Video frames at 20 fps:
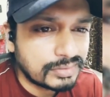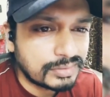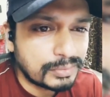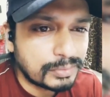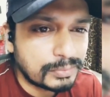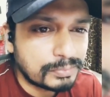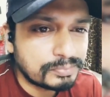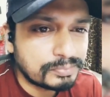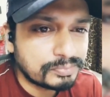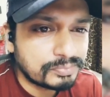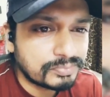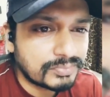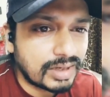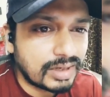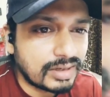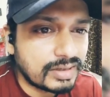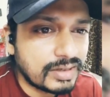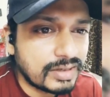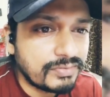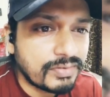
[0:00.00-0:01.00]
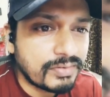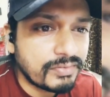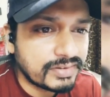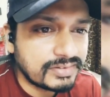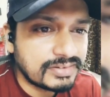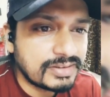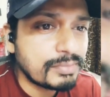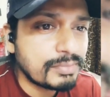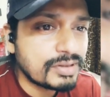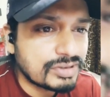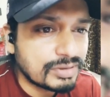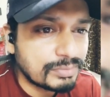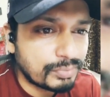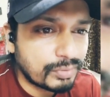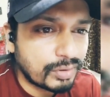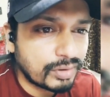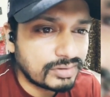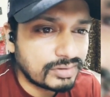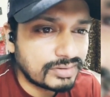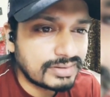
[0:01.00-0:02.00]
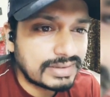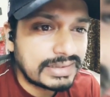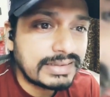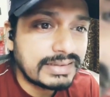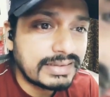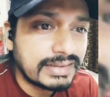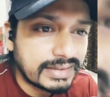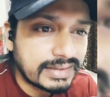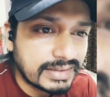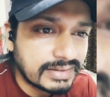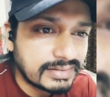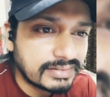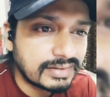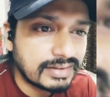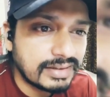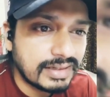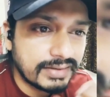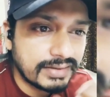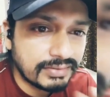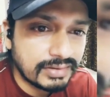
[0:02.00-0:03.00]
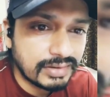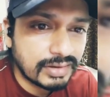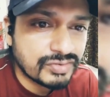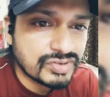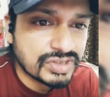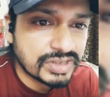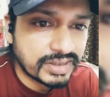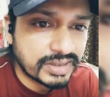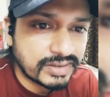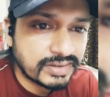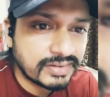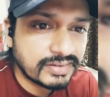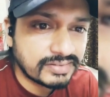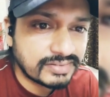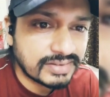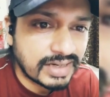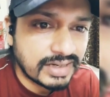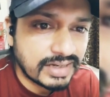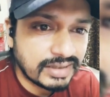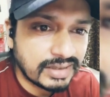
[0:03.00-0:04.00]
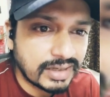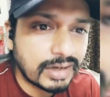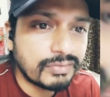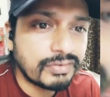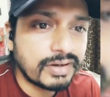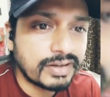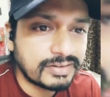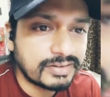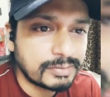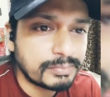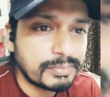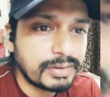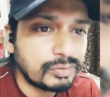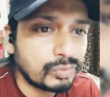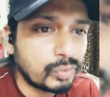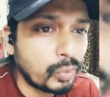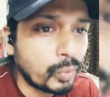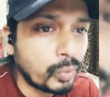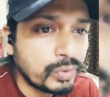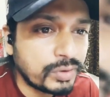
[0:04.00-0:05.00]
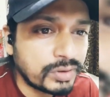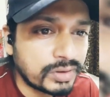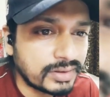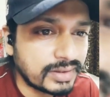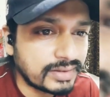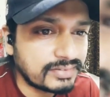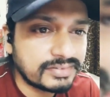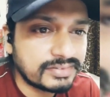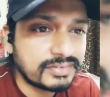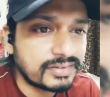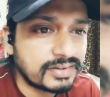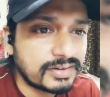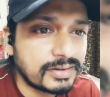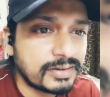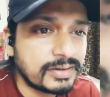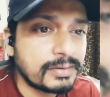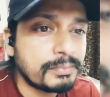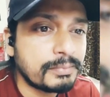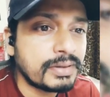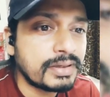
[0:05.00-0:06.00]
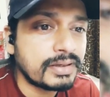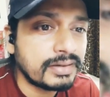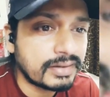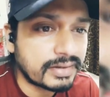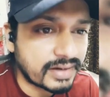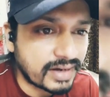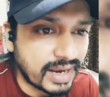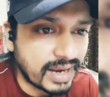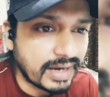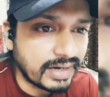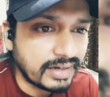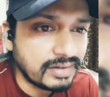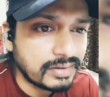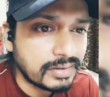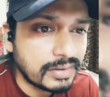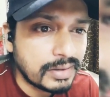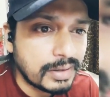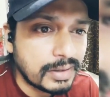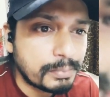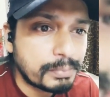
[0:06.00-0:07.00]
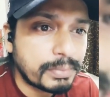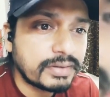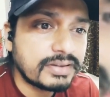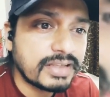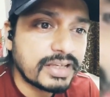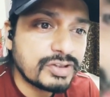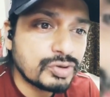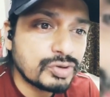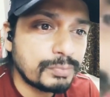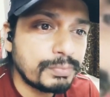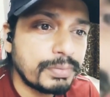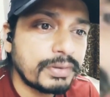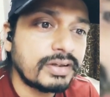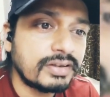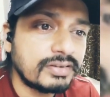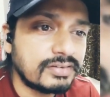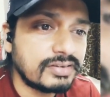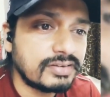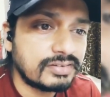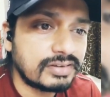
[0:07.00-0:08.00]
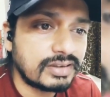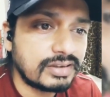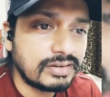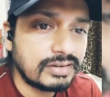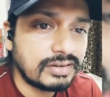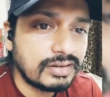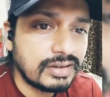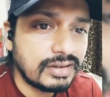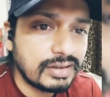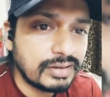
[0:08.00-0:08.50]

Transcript: So if our estimation process increase the level of shared understanding, our estimates won't necessarily be right, but they should be consistent.